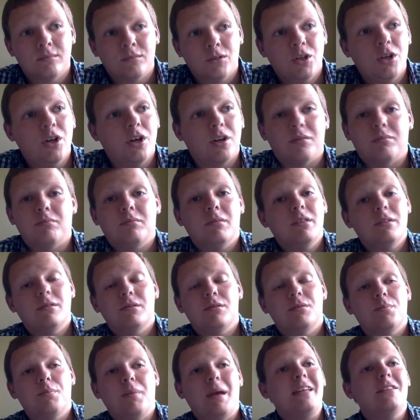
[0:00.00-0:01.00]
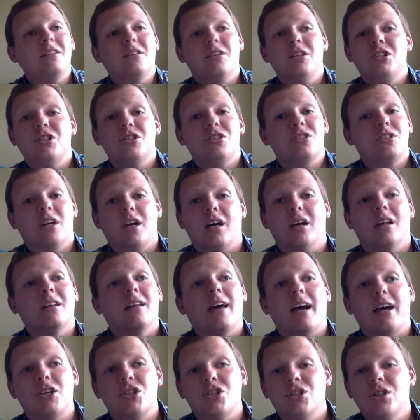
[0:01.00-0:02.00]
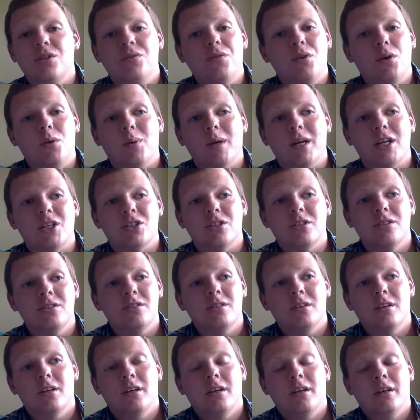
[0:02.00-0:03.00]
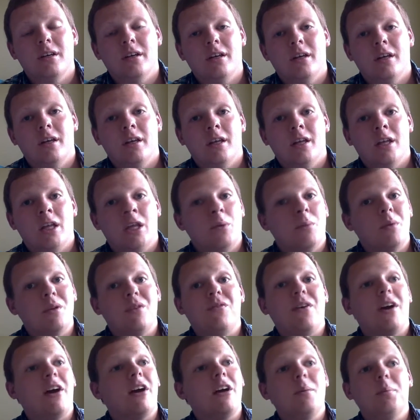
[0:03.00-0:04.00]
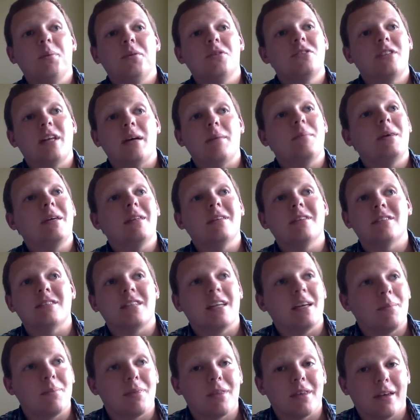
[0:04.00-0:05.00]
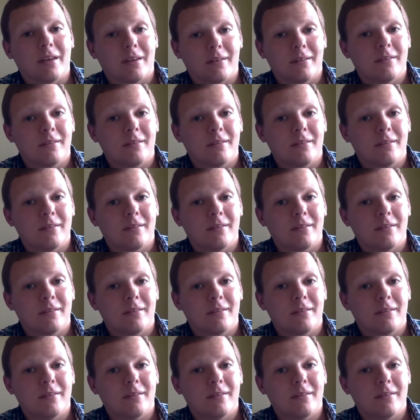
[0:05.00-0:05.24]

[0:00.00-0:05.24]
Good. It's basically just a collection of equations with variables that mean the same thing.